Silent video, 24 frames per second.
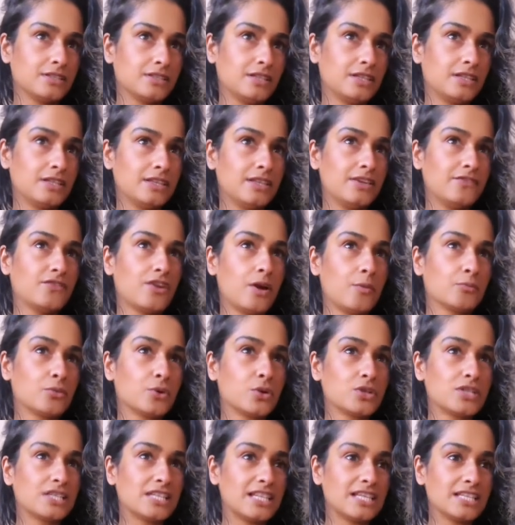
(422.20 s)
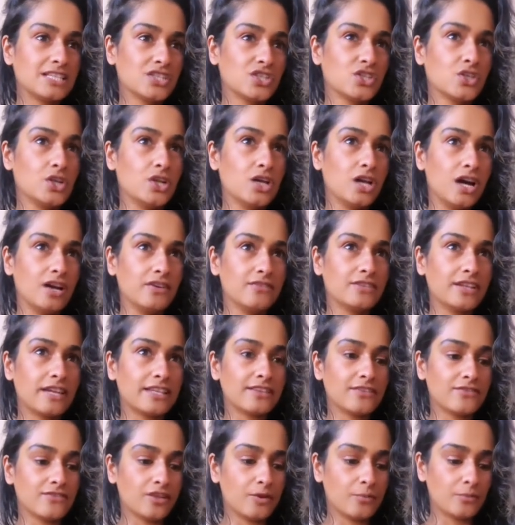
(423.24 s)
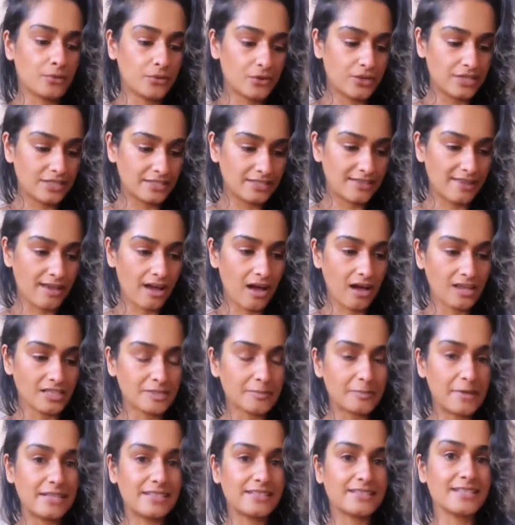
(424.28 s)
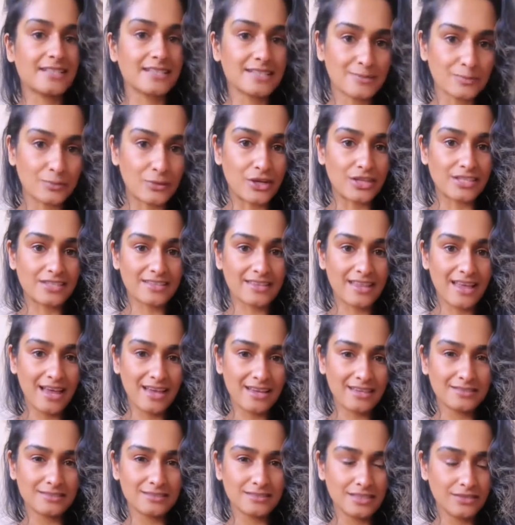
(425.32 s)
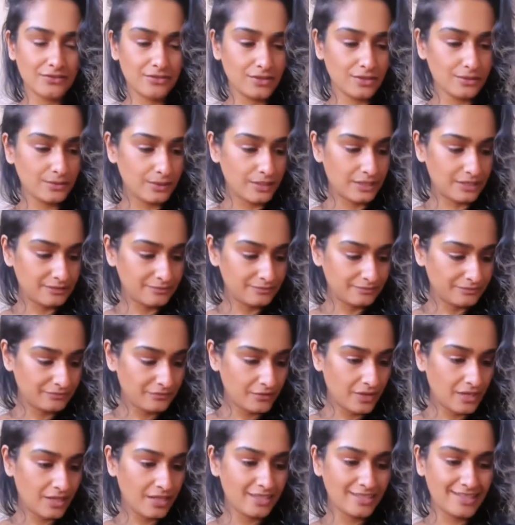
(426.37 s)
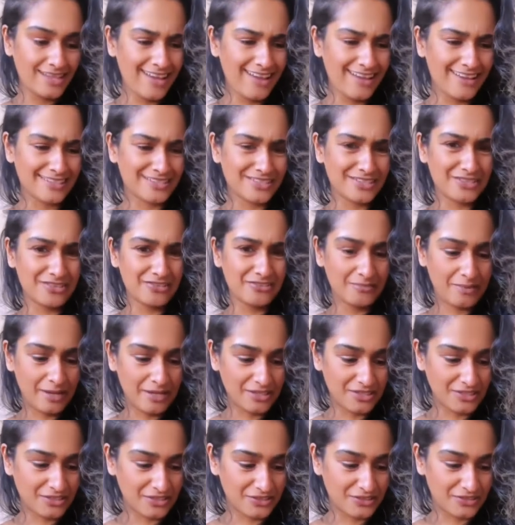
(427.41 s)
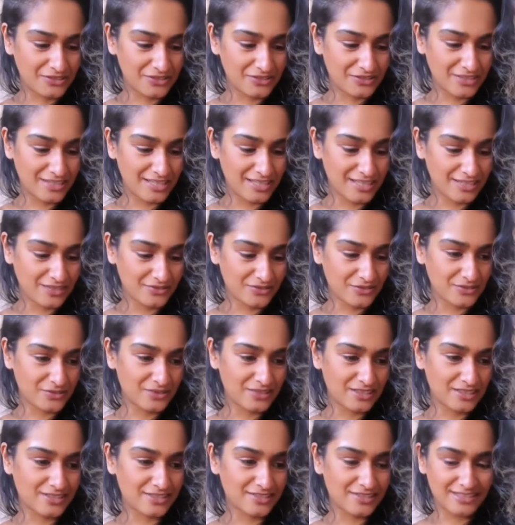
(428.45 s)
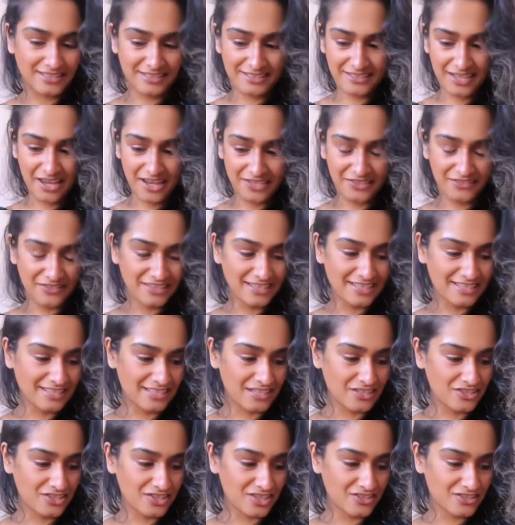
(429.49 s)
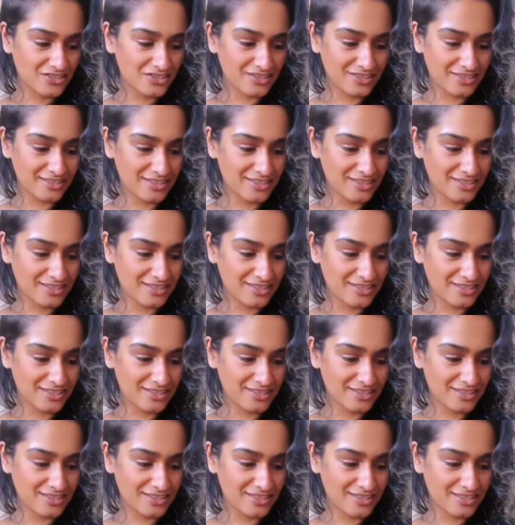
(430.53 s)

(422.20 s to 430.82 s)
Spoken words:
they've not brought it into love, like they've not put it into their heart space and expressed that, if you will. Yeah, Two of Pentacles, King of Swords. It's kind of like this energy is just,